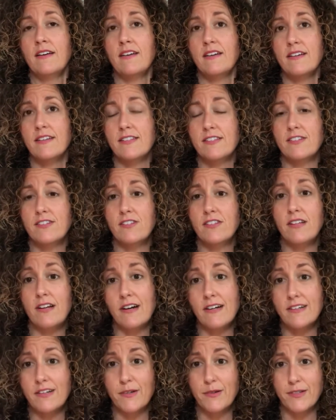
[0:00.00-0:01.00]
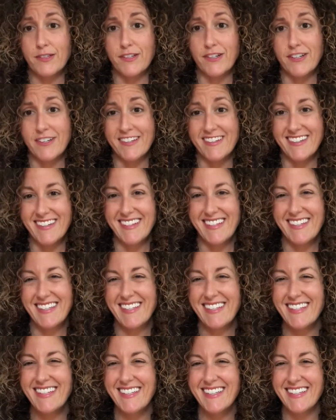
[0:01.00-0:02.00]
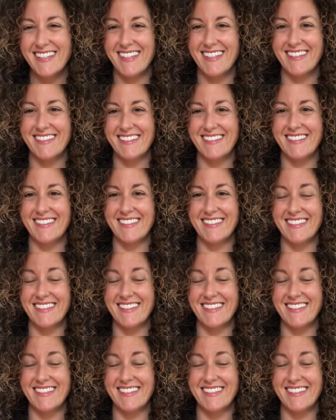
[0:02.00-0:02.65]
Because there's a lot going on in the